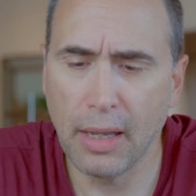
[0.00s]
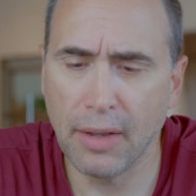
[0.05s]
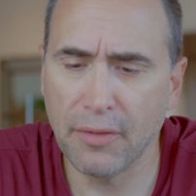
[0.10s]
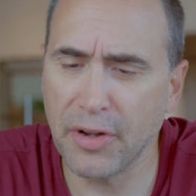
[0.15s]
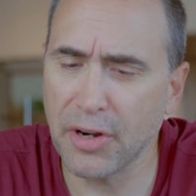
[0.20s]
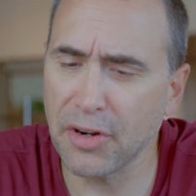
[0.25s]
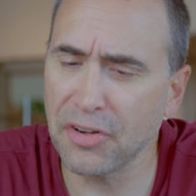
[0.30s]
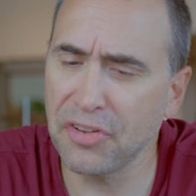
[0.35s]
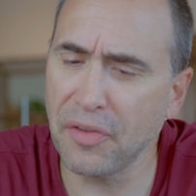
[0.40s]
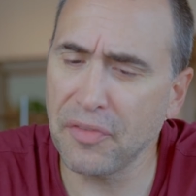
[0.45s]

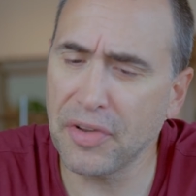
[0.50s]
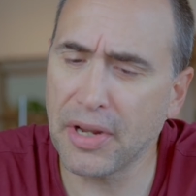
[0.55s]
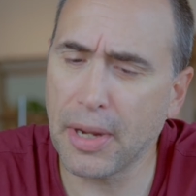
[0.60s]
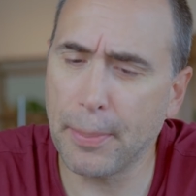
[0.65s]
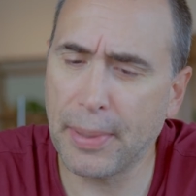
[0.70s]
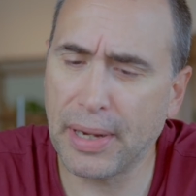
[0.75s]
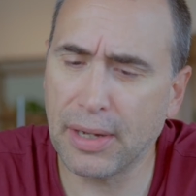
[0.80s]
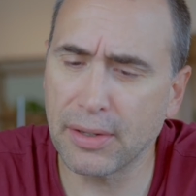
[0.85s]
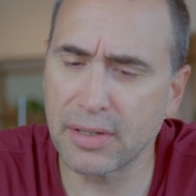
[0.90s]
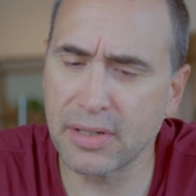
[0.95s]
There's something
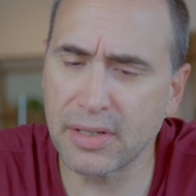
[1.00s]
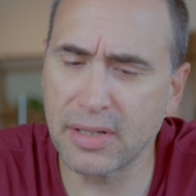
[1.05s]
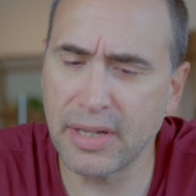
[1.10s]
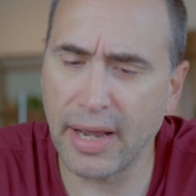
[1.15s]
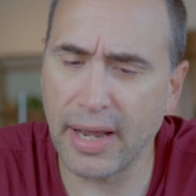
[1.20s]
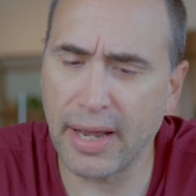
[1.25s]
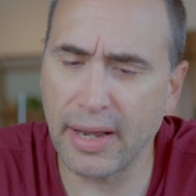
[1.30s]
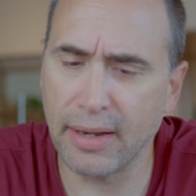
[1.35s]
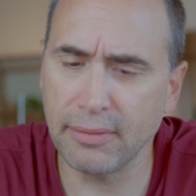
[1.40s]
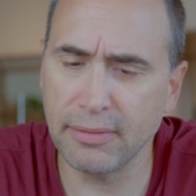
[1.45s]
about
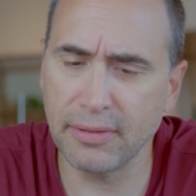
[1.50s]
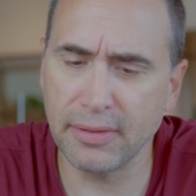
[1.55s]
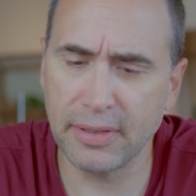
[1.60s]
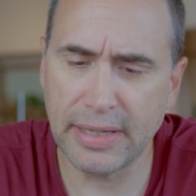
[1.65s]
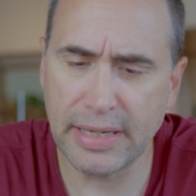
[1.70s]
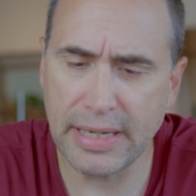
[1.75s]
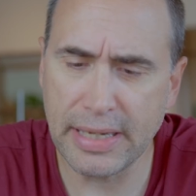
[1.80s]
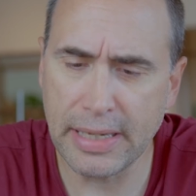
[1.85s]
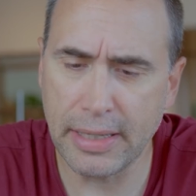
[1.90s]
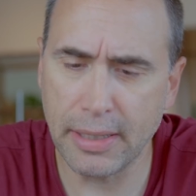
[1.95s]
dev
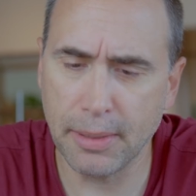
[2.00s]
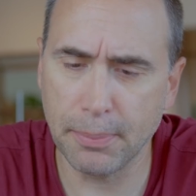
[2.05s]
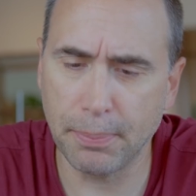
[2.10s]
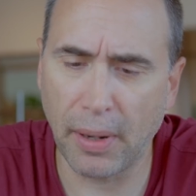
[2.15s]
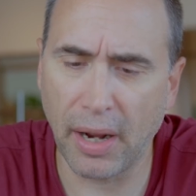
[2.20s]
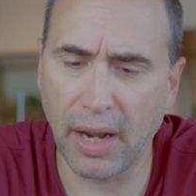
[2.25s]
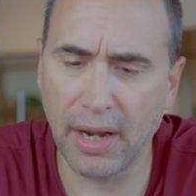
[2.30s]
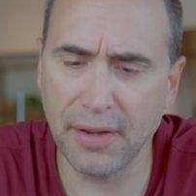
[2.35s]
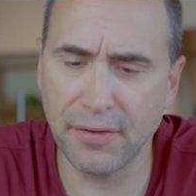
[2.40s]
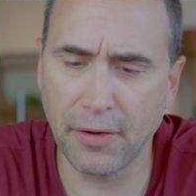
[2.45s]
in
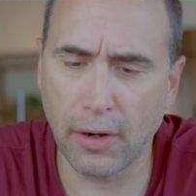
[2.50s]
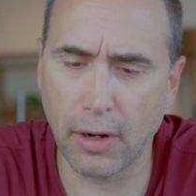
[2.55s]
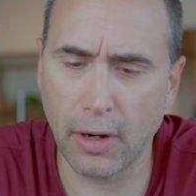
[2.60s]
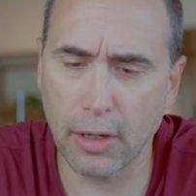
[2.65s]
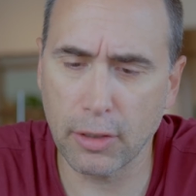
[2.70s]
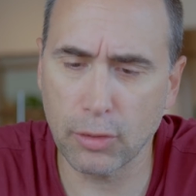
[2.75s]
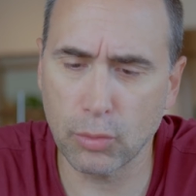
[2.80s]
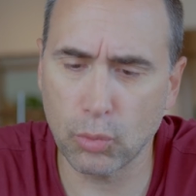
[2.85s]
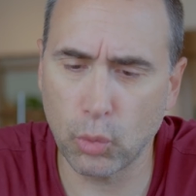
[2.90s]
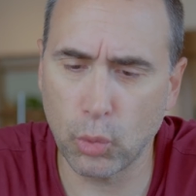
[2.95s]

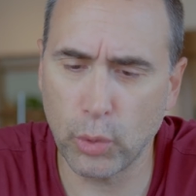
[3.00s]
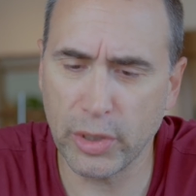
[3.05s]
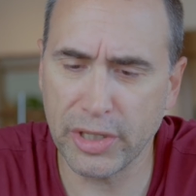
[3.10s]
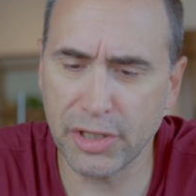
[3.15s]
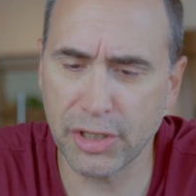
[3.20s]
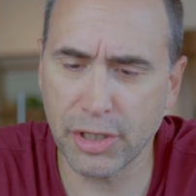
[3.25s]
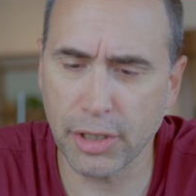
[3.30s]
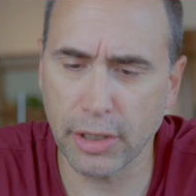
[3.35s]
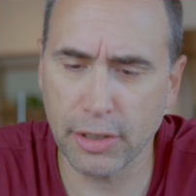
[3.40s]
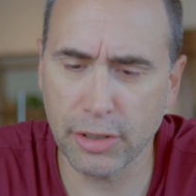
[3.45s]
Python
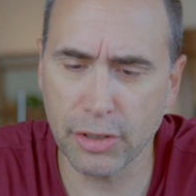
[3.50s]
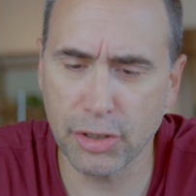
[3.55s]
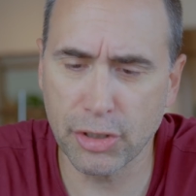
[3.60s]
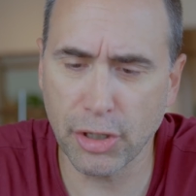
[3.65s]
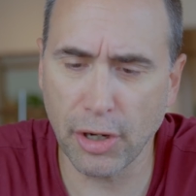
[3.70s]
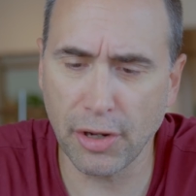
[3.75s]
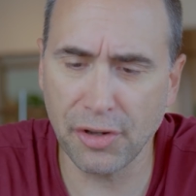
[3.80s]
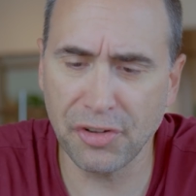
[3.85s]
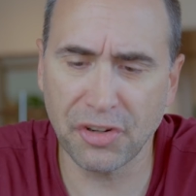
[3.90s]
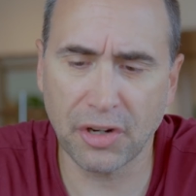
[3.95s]
which
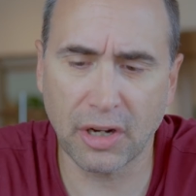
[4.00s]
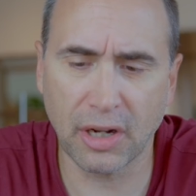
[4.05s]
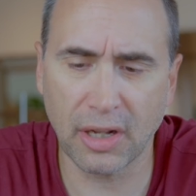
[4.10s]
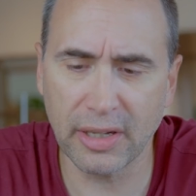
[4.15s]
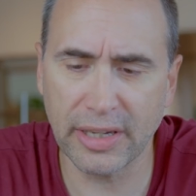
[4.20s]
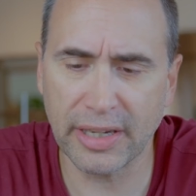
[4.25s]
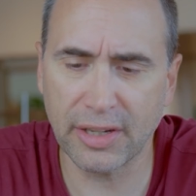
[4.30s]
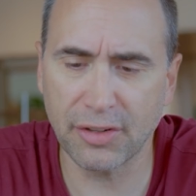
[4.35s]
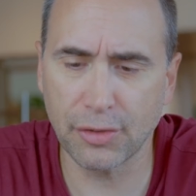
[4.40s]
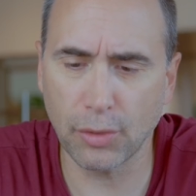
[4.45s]
just
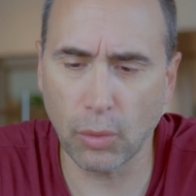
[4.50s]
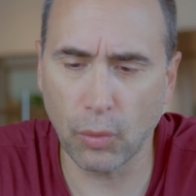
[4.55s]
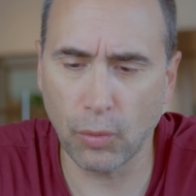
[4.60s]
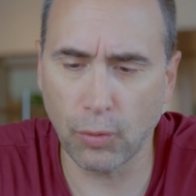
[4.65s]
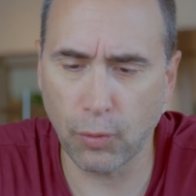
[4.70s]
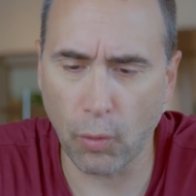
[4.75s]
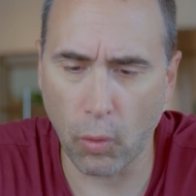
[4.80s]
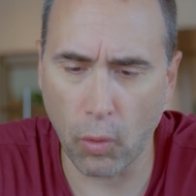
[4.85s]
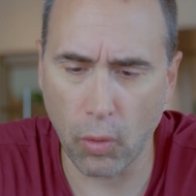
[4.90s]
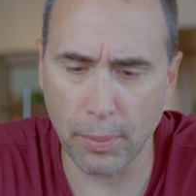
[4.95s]
clicks
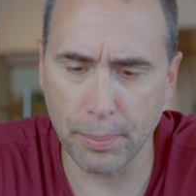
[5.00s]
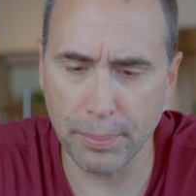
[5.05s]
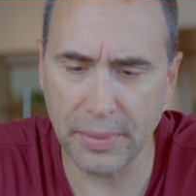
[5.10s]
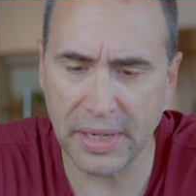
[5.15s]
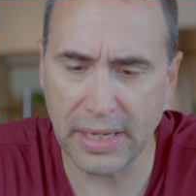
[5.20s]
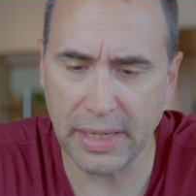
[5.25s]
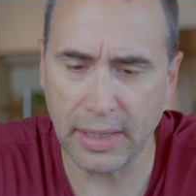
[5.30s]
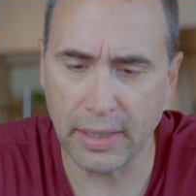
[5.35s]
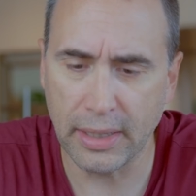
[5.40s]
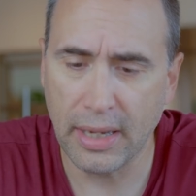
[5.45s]
for
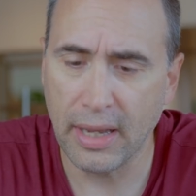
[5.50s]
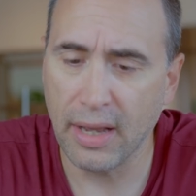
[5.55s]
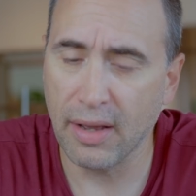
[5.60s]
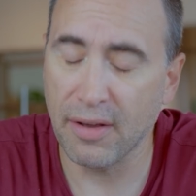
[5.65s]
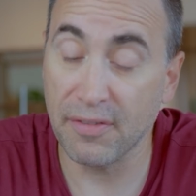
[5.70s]
me.